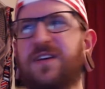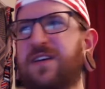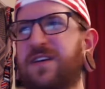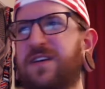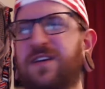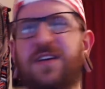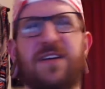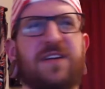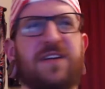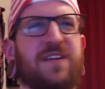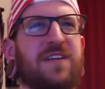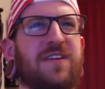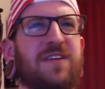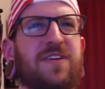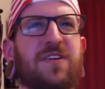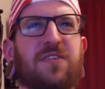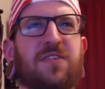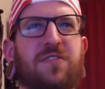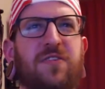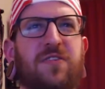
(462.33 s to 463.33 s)
You
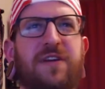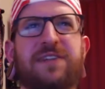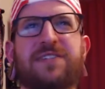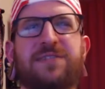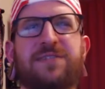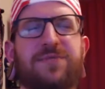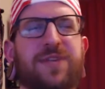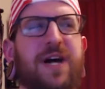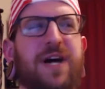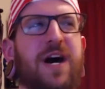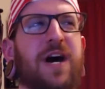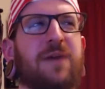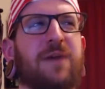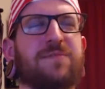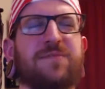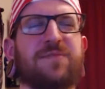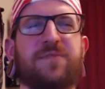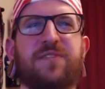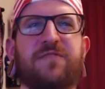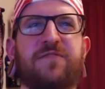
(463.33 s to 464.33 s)
can go crazy with the
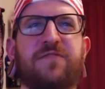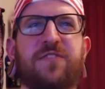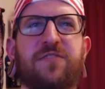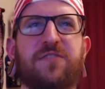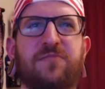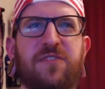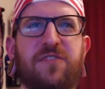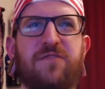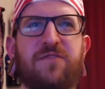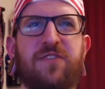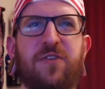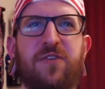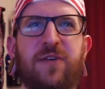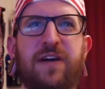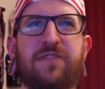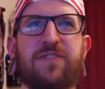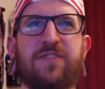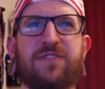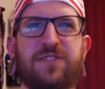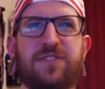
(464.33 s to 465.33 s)
hops, but if you don't
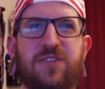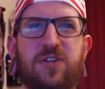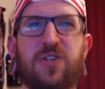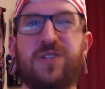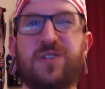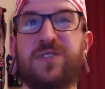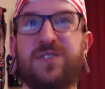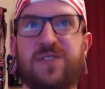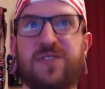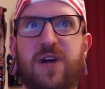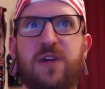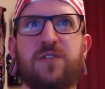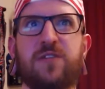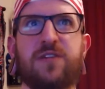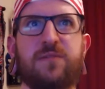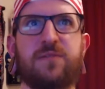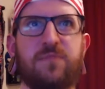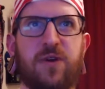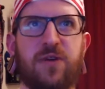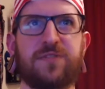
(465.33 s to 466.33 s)
have a good
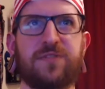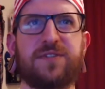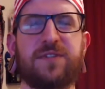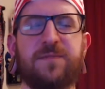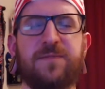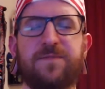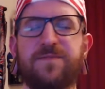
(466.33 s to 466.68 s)
solid malt,